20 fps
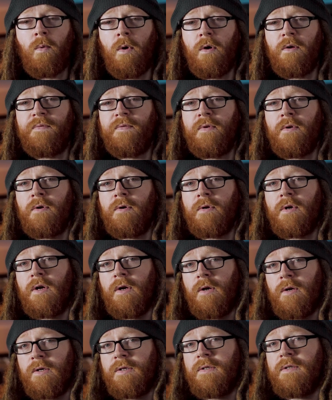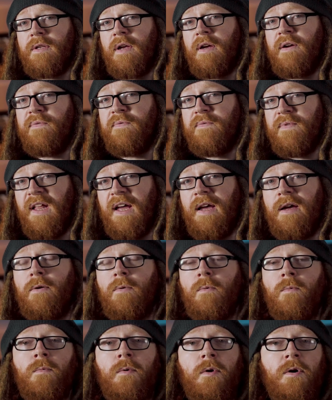What if your colors are flat?
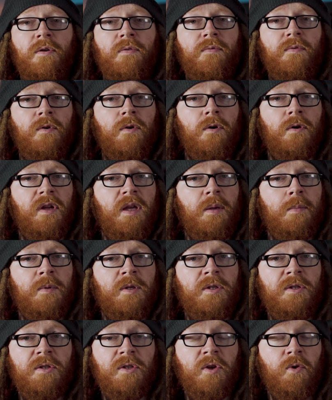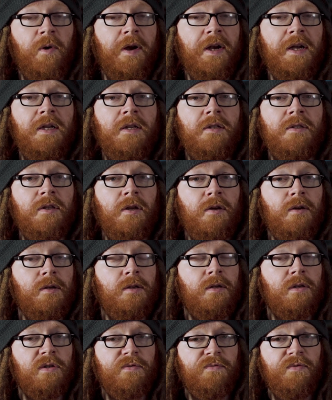What if your image is grainy and
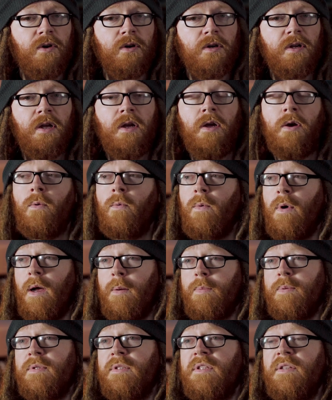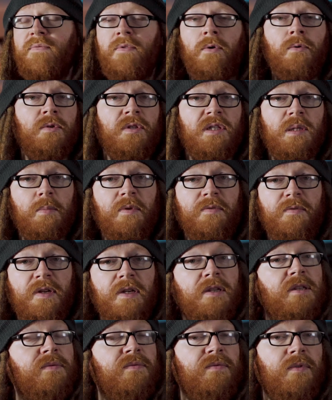dirty as fuck? What happens if only some of
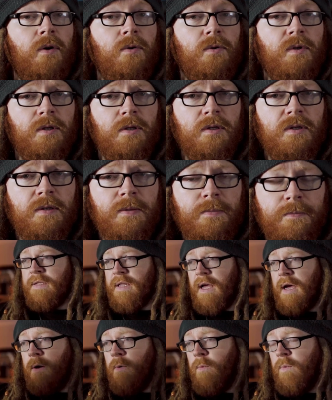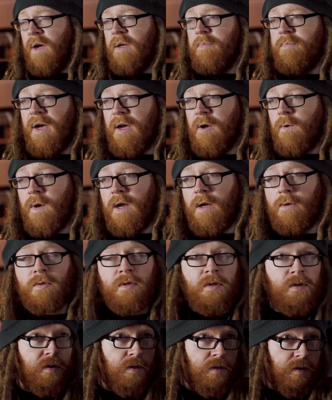it is in focus? Nah, white
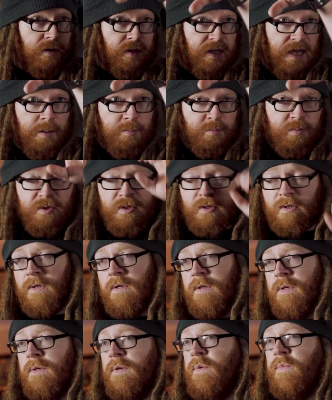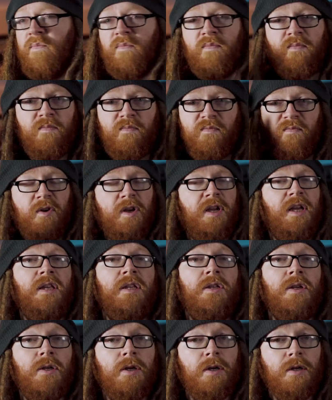background, lamps, fuck
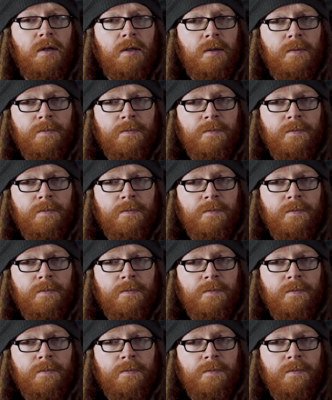it, you're good.